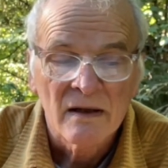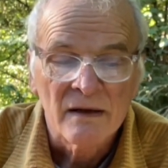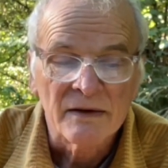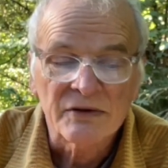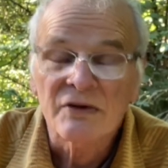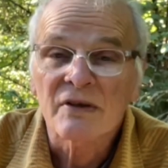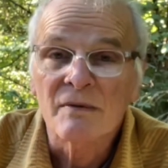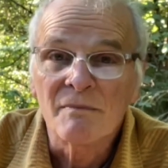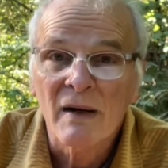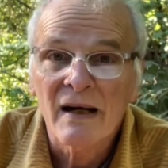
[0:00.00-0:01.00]
This has
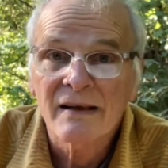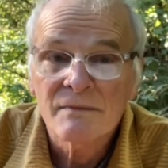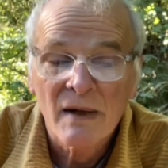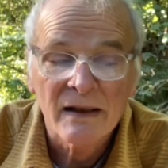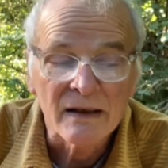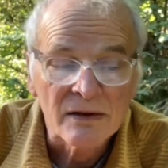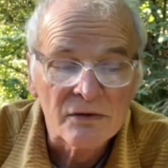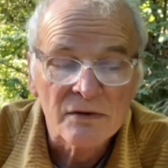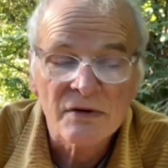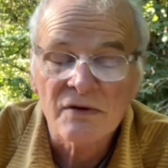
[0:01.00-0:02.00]
combined my
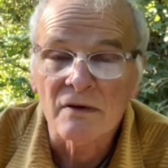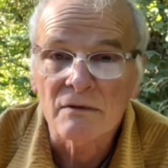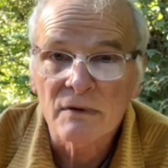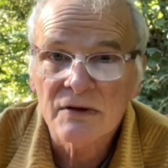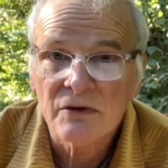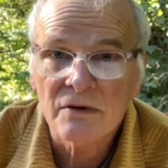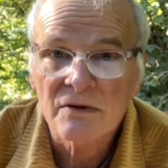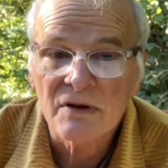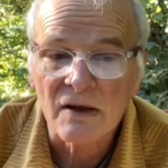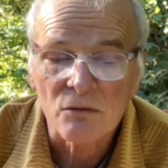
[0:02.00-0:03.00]
interest in
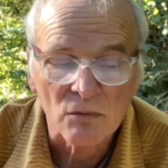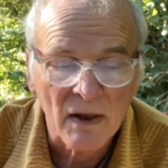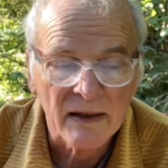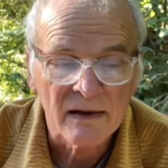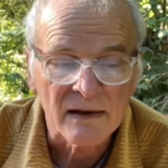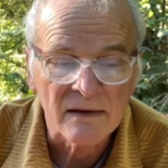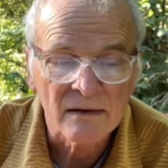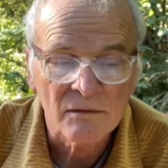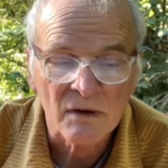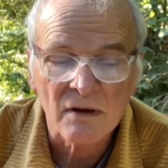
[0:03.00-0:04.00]
research and writing
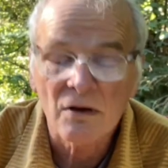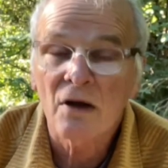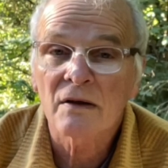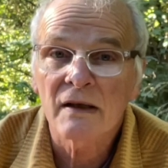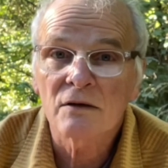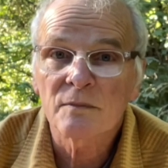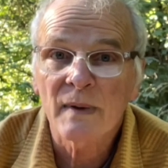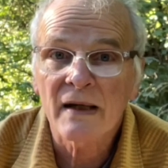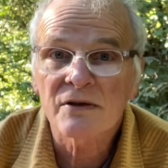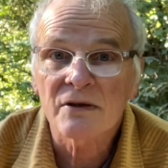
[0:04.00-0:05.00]
with a long-held
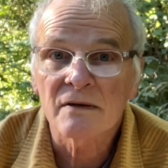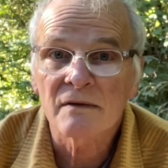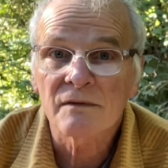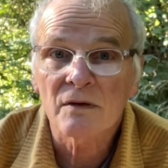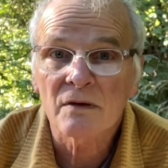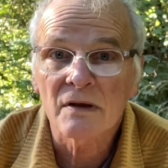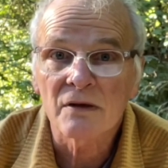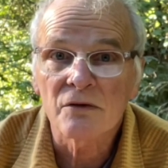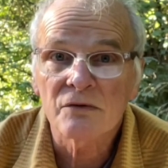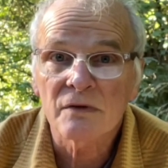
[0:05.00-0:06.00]
passion for the
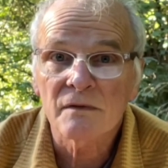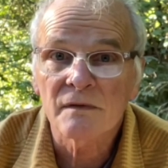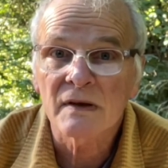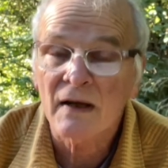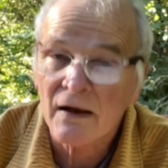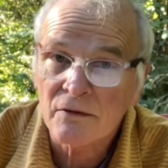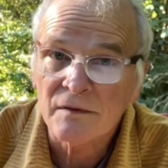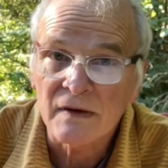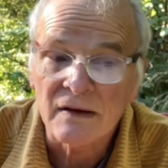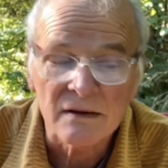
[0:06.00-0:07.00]
use of
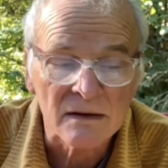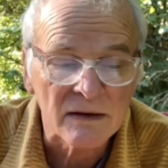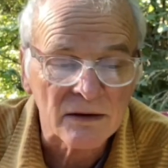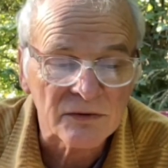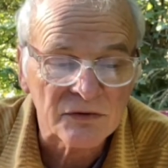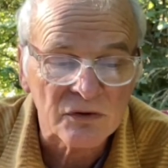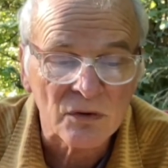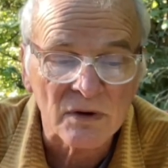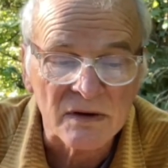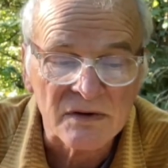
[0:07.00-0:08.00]
photography to tell
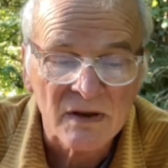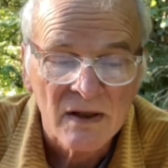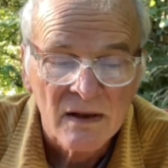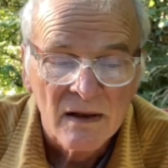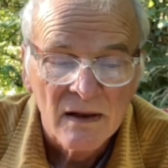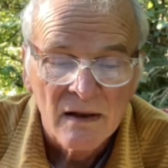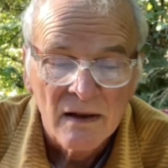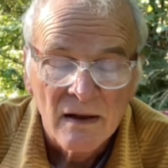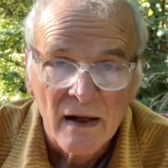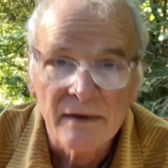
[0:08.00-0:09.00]
stories.
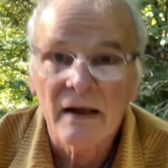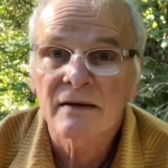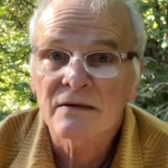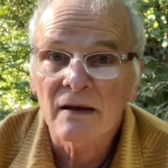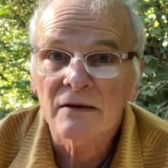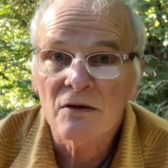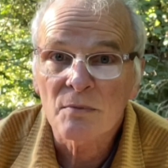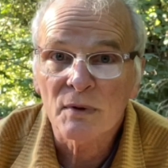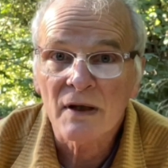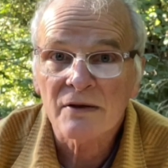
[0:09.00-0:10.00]
And that's led to the
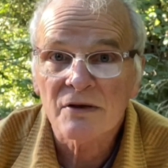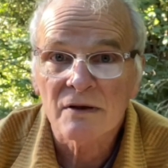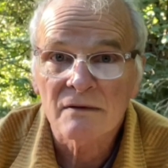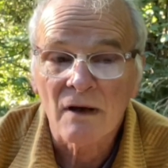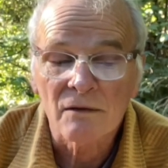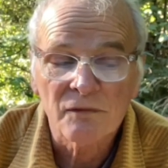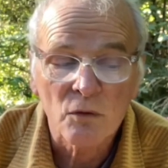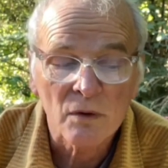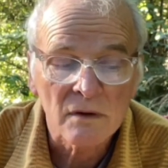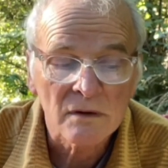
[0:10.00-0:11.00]
production of
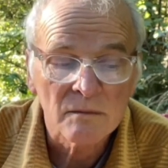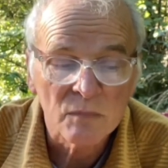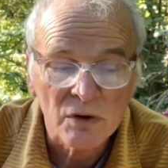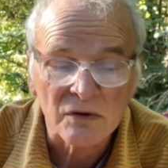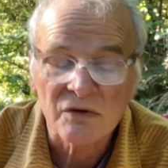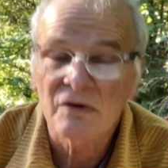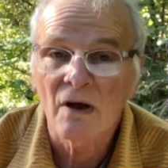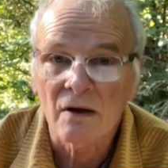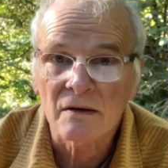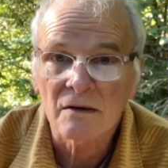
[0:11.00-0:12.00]
4 books
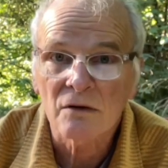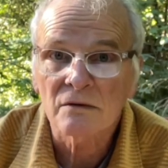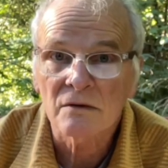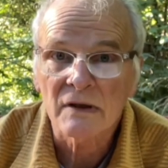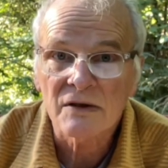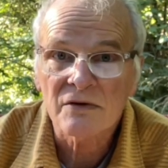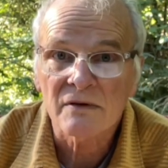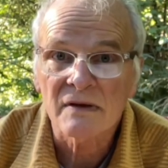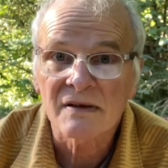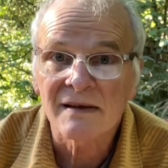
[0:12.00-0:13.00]
on local
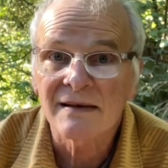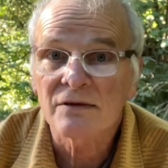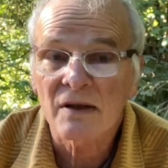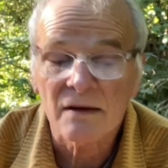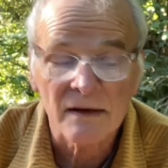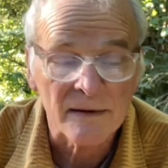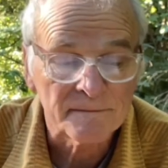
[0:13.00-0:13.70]
histories in this area.